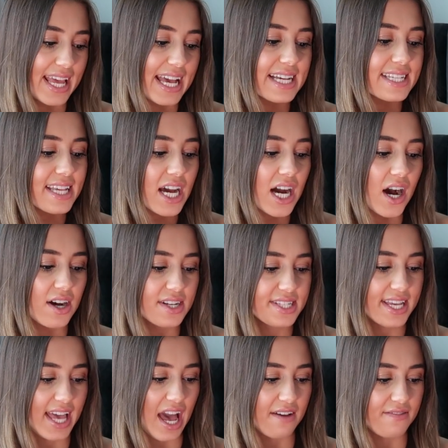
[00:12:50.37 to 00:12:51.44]
Is it hard
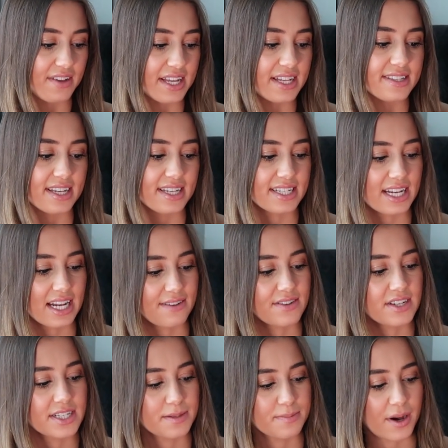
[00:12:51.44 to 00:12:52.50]
to get a visa to live
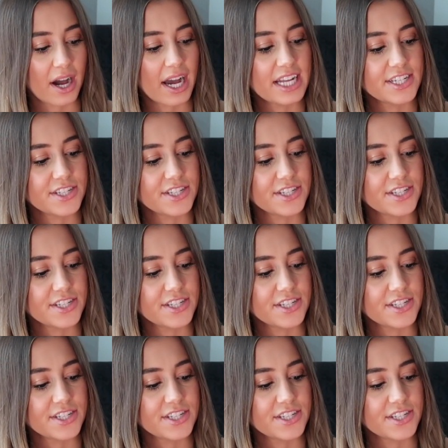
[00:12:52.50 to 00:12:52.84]
in Dubai?